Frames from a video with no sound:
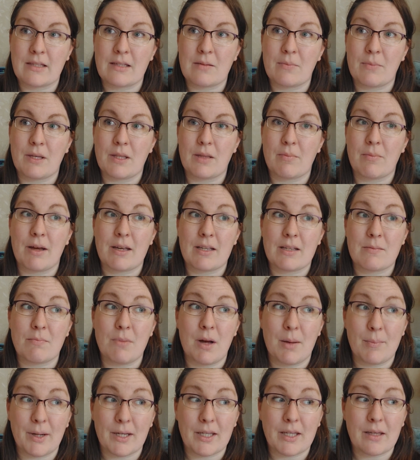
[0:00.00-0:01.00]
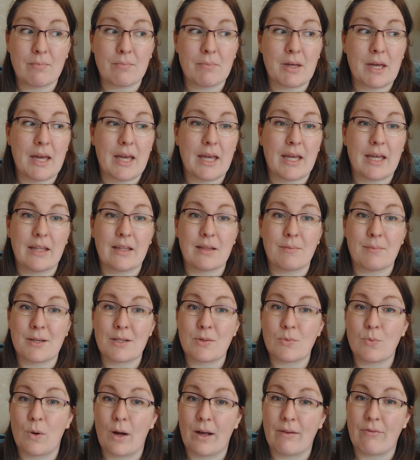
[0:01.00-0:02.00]
to be the best mum I can be, the
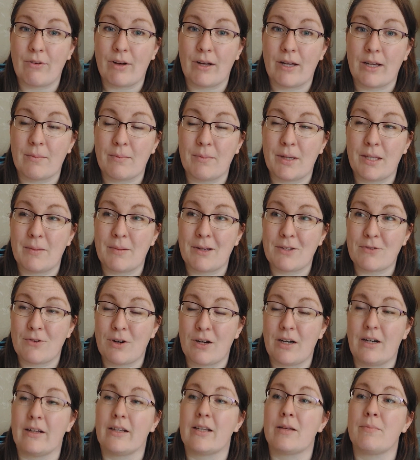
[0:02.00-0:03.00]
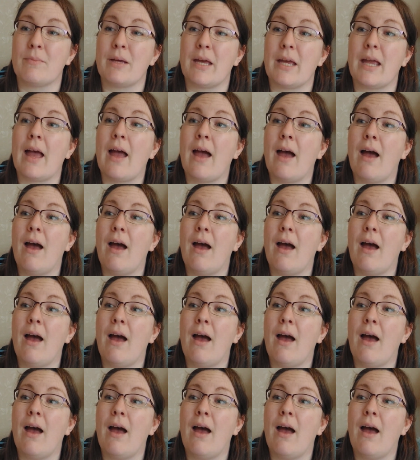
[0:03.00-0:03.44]
best wife I can be, the best friend I can be,